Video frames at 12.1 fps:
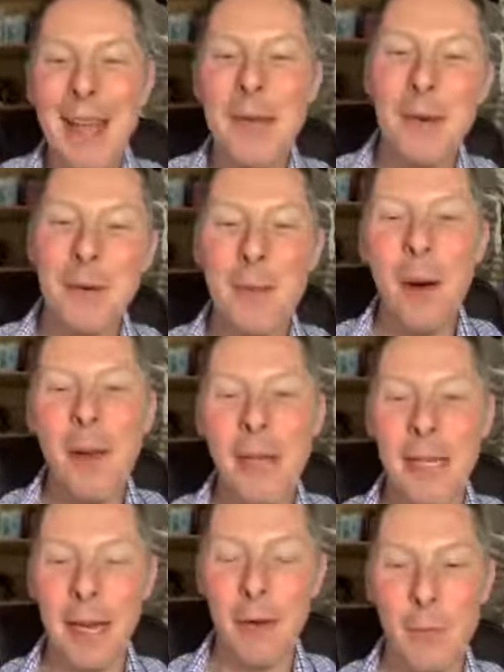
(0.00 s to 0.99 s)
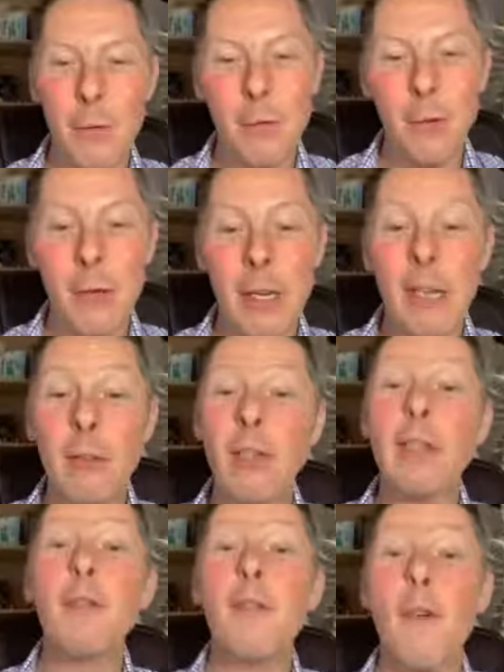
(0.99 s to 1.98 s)
Good morning. Catherine's tuning in.
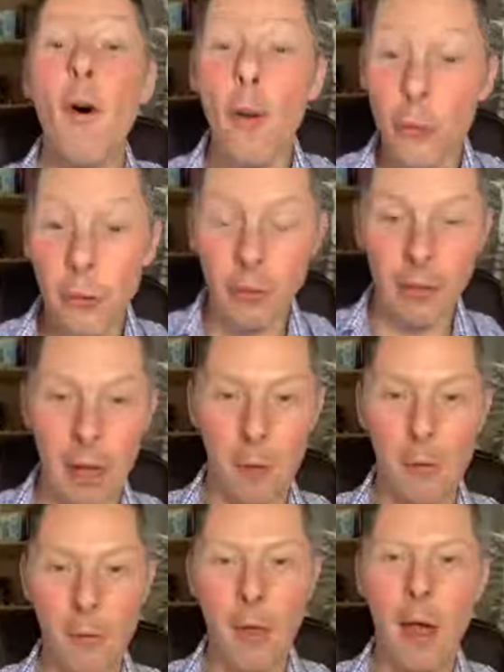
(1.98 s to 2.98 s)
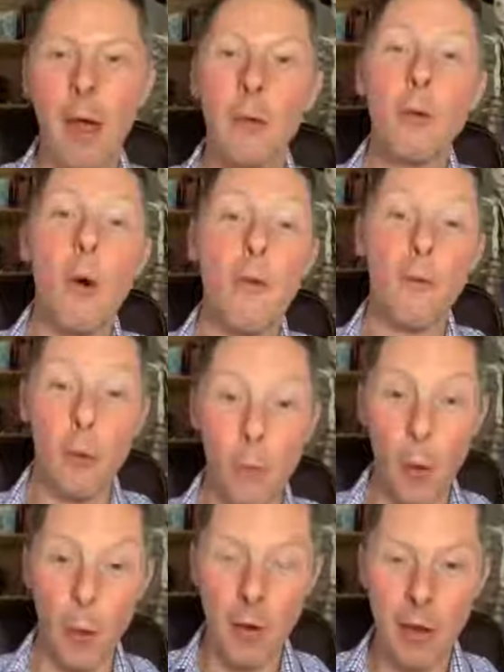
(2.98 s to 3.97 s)
She's forced herself to go out for a
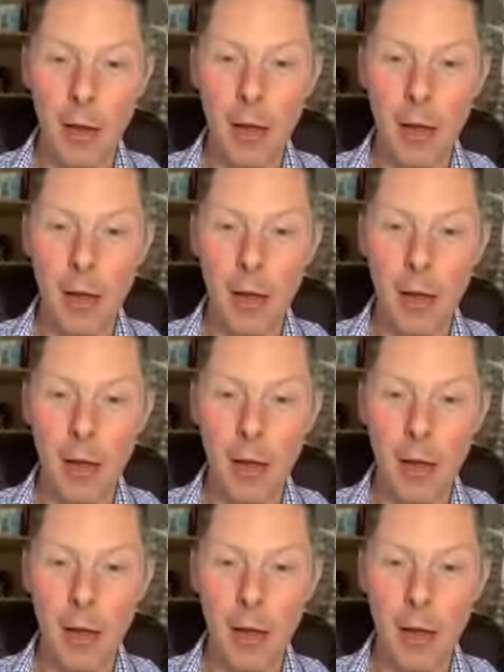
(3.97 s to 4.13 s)
run.